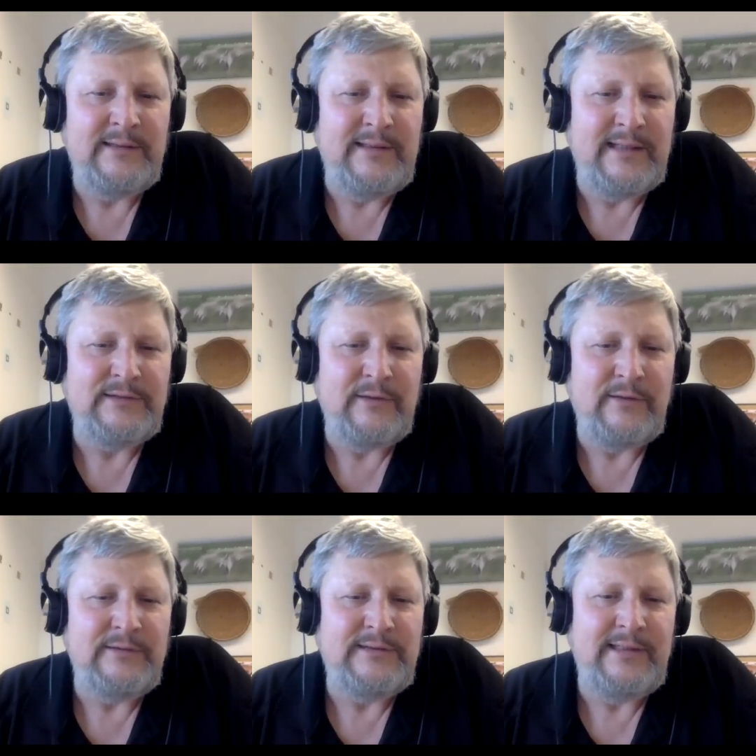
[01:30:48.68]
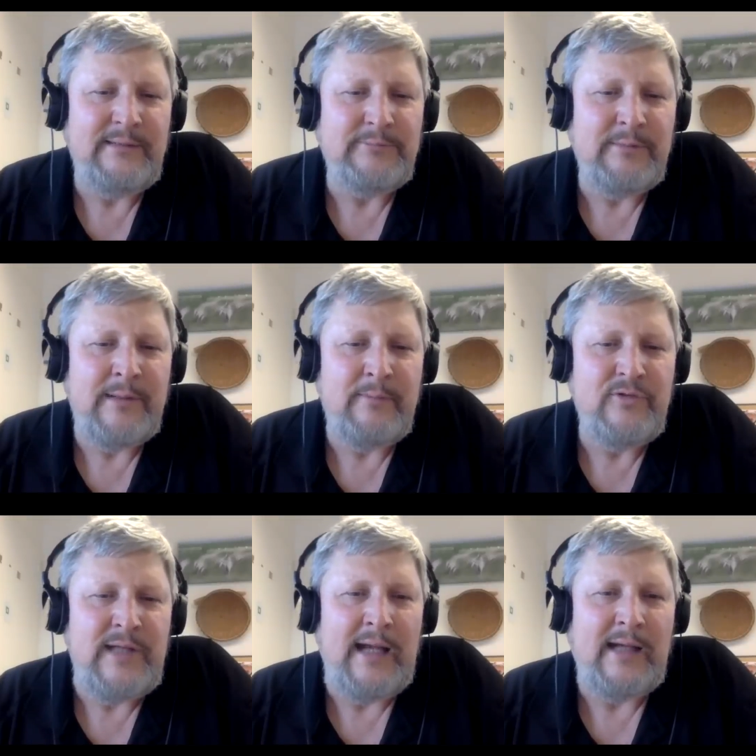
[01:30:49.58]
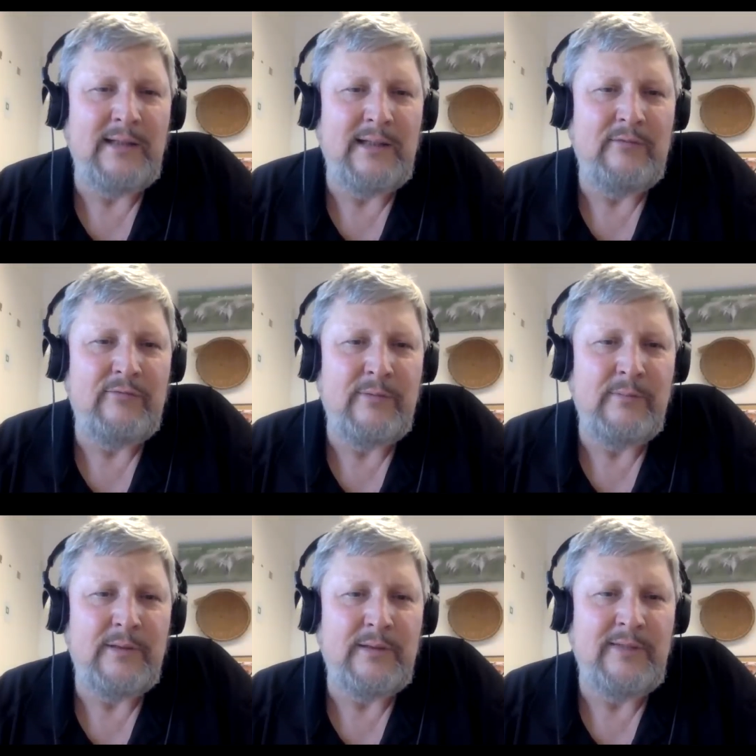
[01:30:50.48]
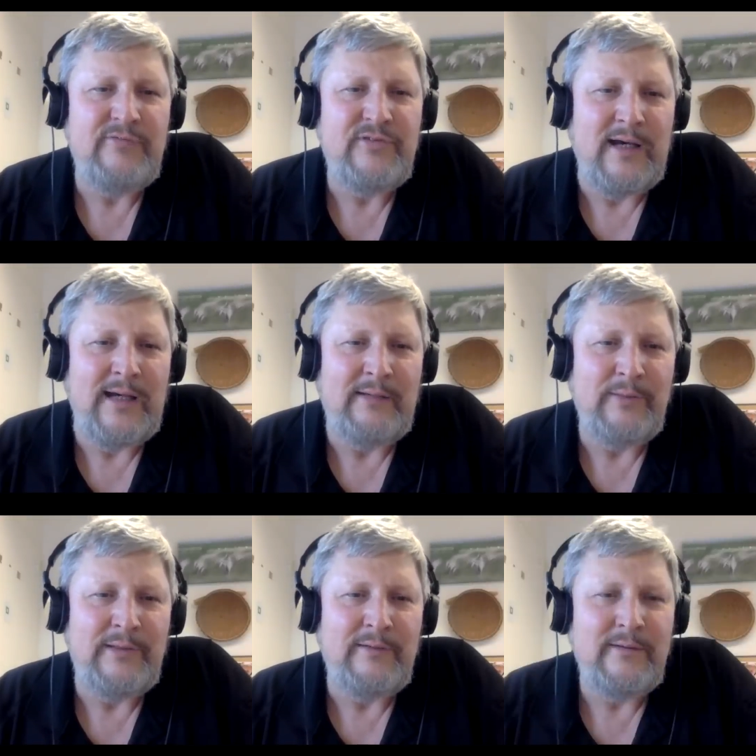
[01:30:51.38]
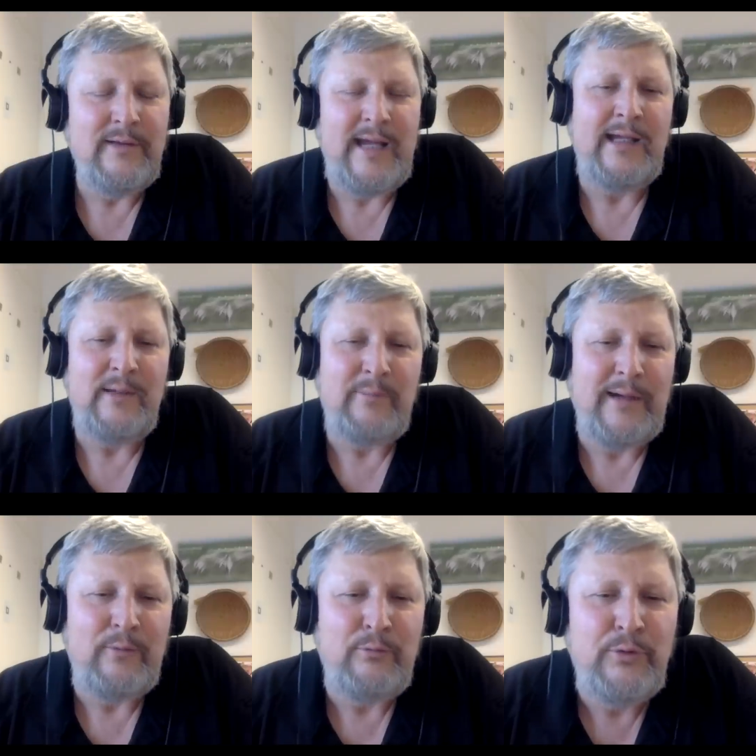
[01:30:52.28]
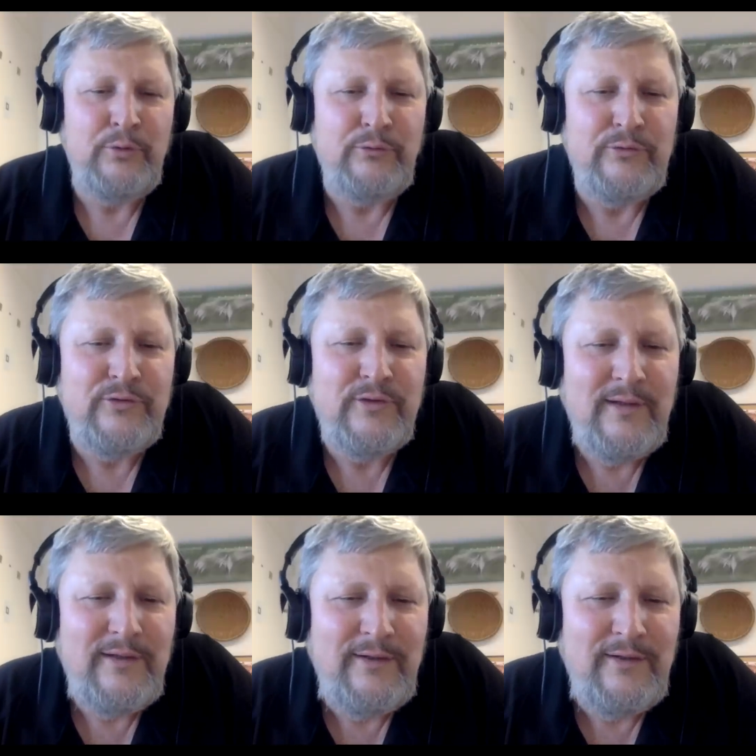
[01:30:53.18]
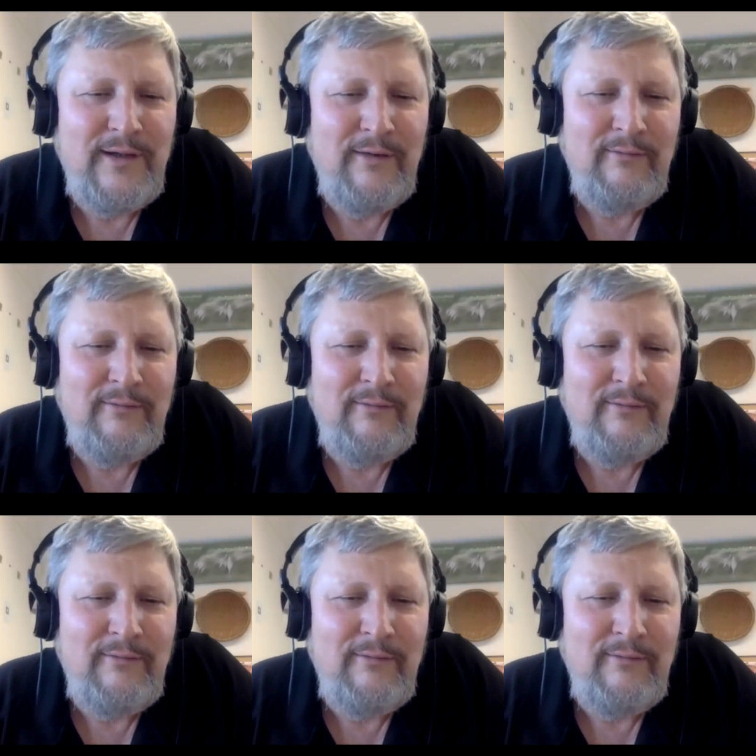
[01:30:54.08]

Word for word: in the desert, you see them sometimes dangling from a cliffside with a, hanging by a root, you know, mm.